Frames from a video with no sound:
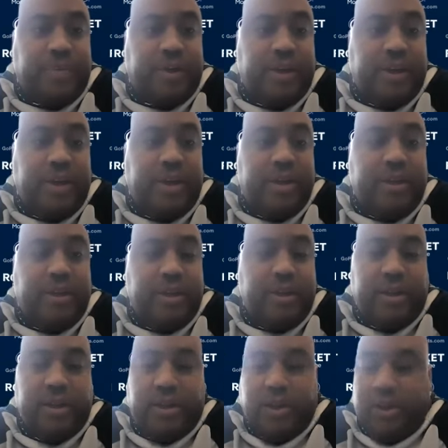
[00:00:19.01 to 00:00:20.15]
And,
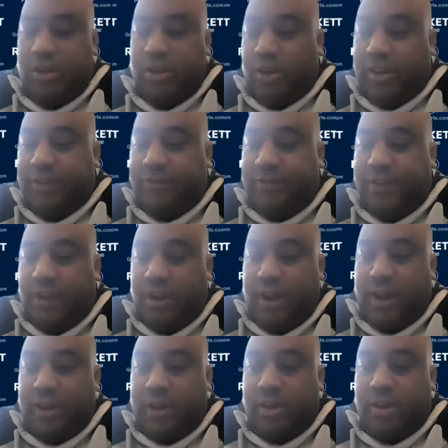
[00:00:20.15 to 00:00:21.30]
you know, I didn't feel like